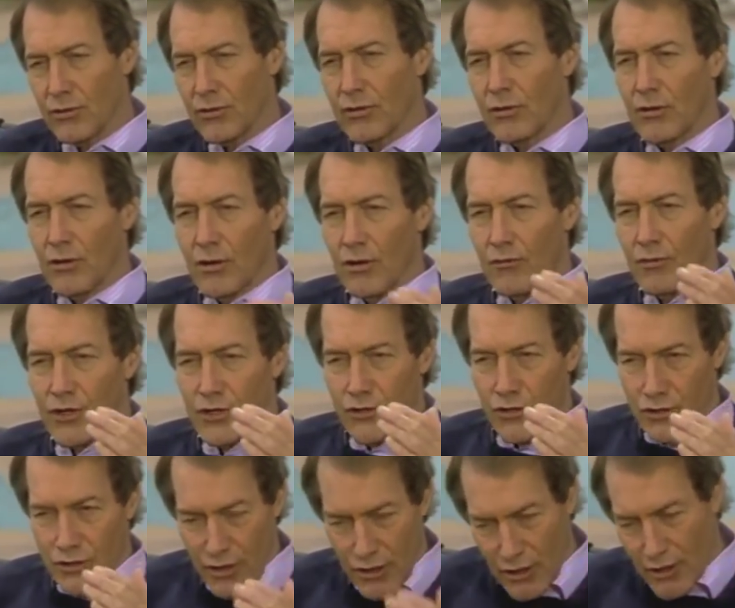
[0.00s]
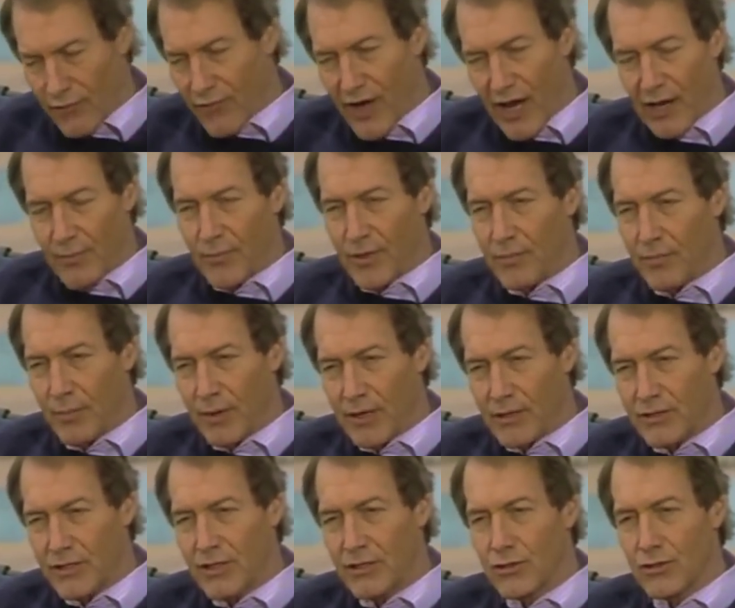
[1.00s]
your research and development
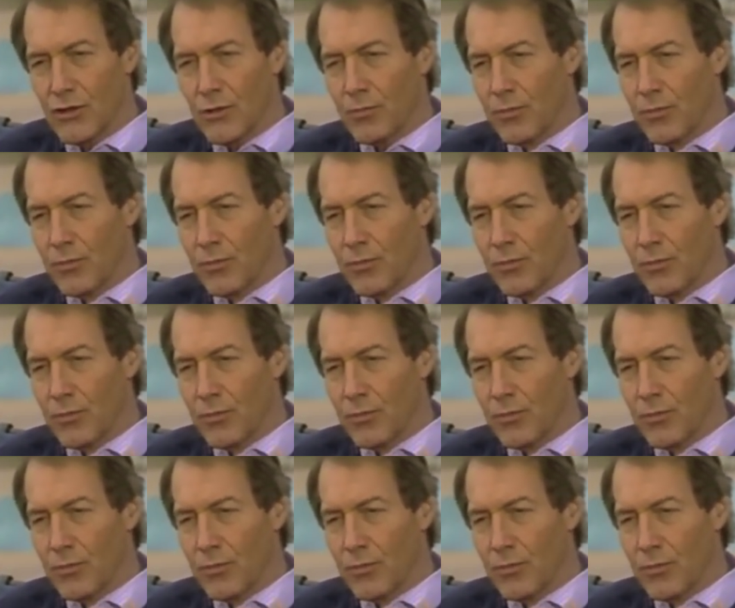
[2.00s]
budget?